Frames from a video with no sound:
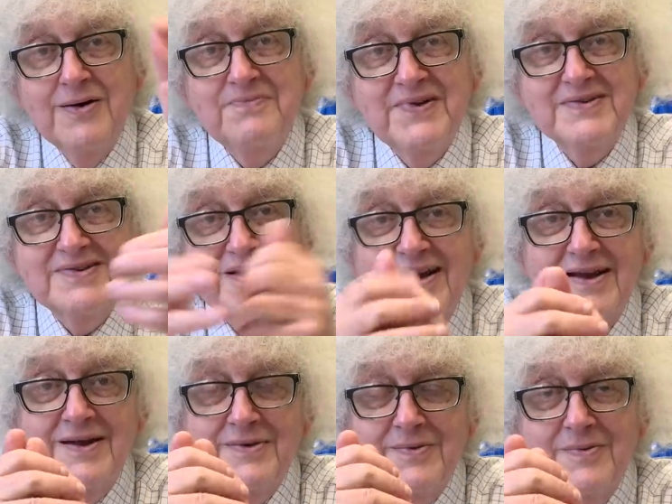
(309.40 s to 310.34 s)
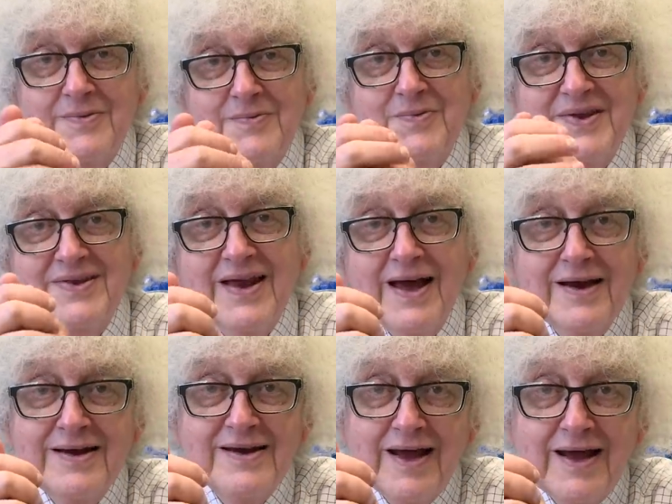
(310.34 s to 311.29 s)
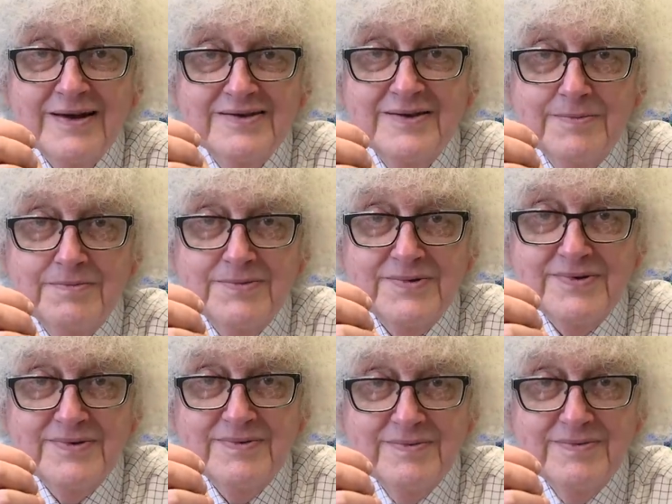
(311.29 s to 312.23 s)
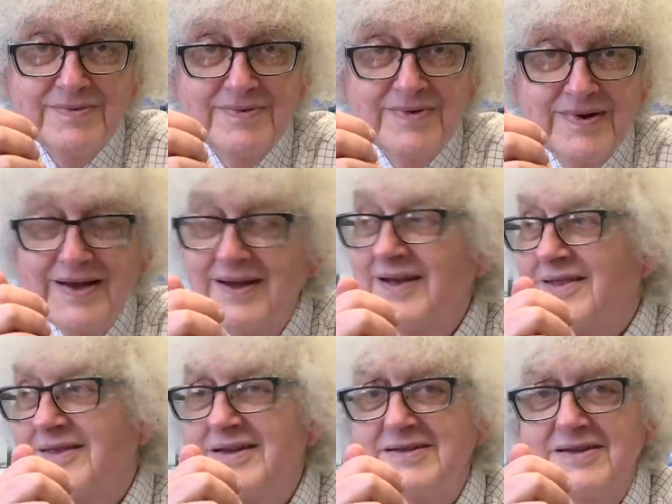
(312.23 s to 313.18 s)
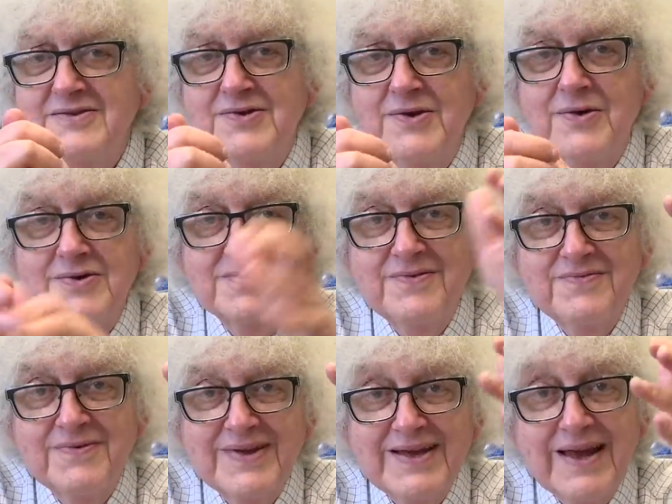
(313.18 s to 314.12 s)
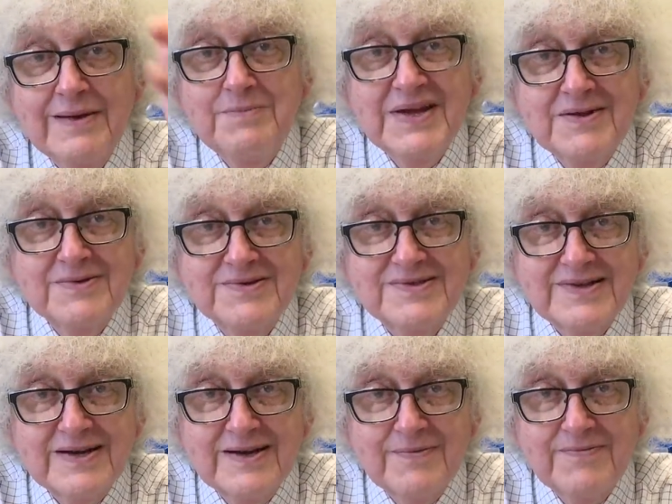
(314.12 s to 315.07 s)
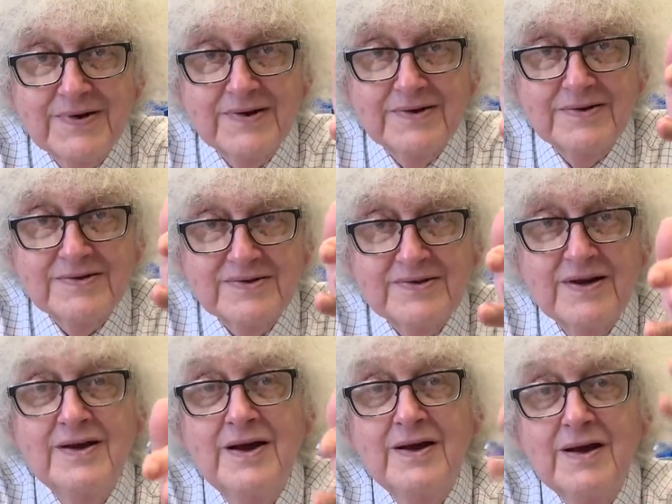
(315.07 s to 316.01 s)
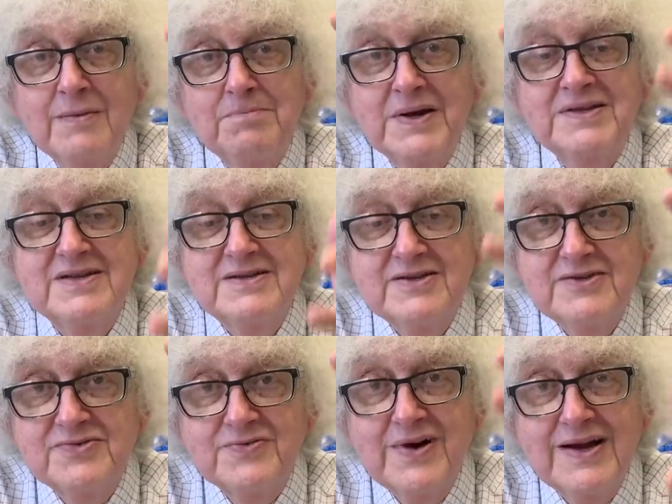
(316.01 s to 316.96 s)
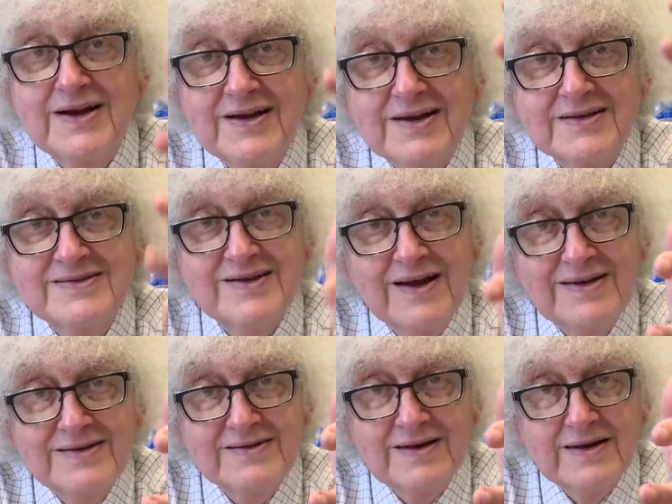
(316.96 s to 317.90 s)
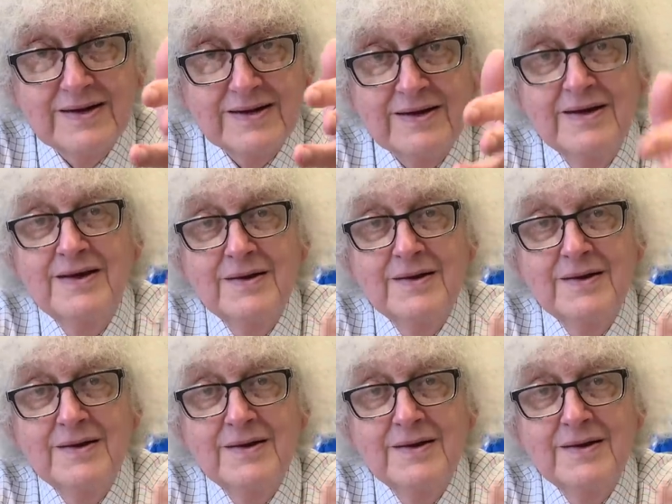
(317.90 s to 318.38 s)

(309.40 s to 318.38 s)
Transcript: Obviously, with nine atoms, this is not of chemical significance, but it is really exciting